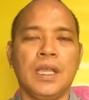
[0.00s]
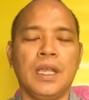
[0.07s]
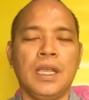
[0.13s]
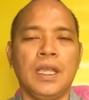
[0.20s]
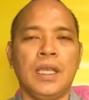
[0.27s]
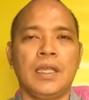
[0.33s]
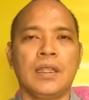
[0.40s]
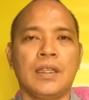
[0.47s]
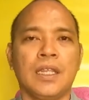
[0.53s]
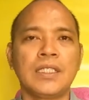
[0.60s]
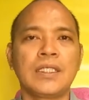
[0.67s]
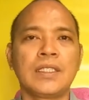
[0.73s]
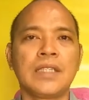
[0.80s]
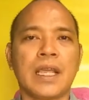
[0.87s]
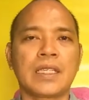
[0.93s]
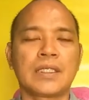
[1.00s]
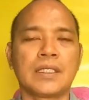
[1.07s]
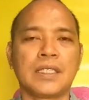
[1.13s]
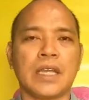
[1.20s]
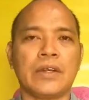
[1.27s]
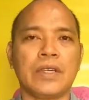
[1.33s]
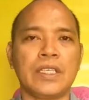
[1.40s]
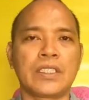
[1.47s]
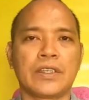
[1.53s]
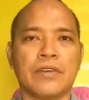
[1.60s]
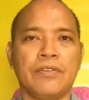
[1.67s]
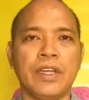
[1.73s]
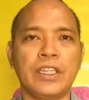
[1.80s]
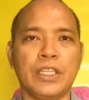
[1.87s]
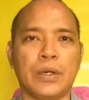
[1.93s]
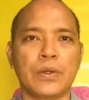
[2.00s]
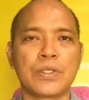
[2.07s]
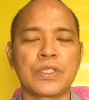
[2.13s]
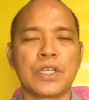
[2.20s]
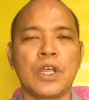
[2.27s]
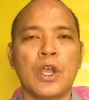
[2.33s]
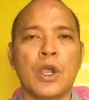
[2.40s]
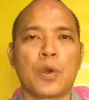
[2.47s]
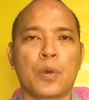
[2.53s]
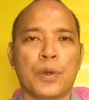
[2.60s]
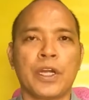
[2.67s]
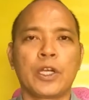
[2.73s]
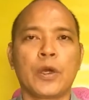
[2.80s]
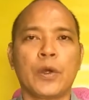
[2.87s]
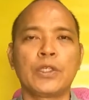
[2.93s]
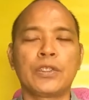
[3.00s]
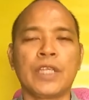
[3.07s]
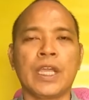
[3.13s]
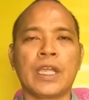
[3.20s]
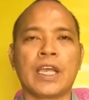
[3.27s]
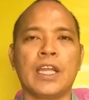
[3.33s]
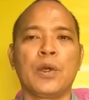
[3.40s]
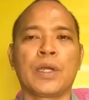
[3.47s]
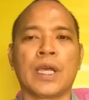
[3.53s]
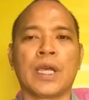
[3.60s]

In this next series of videos, we're going to take a look at